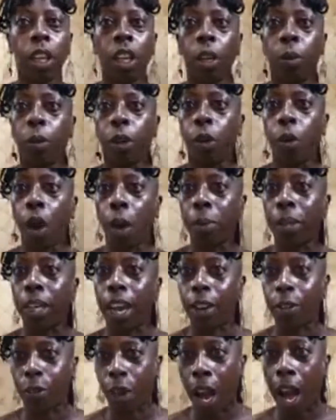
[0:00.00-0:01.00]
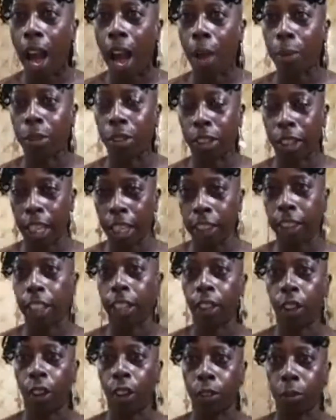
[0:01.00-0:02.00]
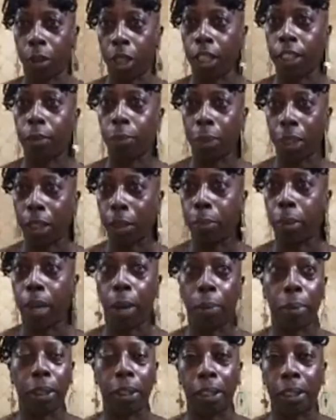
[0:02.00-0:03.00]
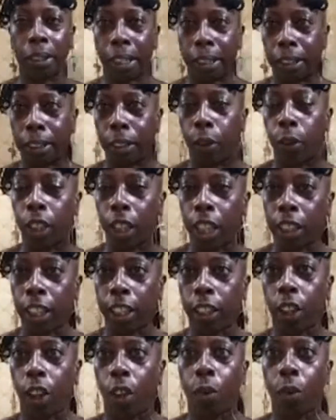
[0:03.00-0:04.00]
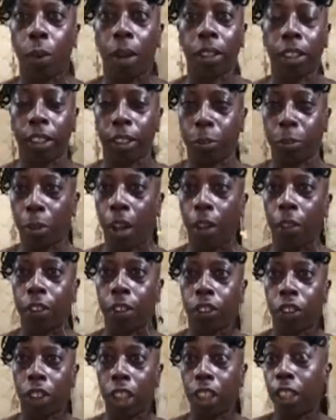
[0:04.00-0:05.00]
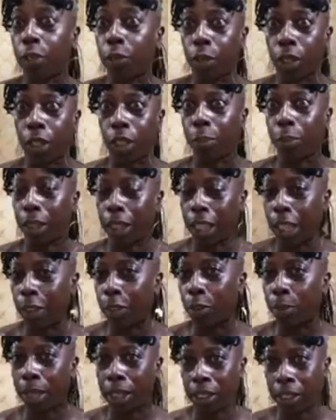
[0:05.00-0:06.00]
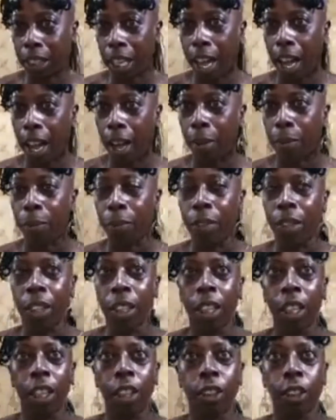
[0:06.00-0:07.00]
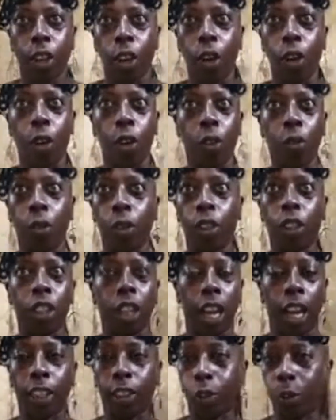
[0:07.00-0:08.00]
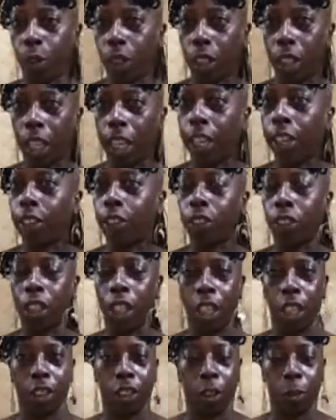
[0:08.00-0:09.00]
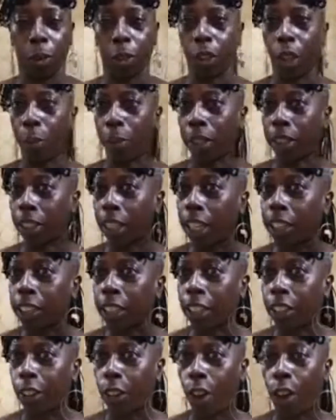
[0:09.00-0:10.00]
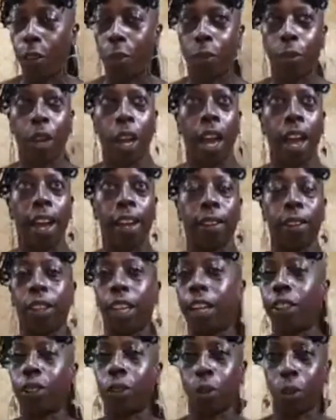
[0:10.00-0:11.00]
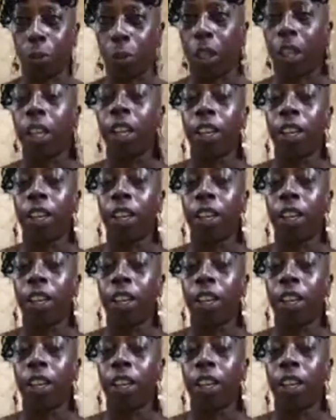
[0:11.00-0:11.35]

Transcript: But Kwame got robbed of the kente cloth. Some kids beat him up and they stole the kente cloth. He went to his mother. She didn't really believe him at the time. So for the last 20 years, she been talking about the kente cloth, and not to, but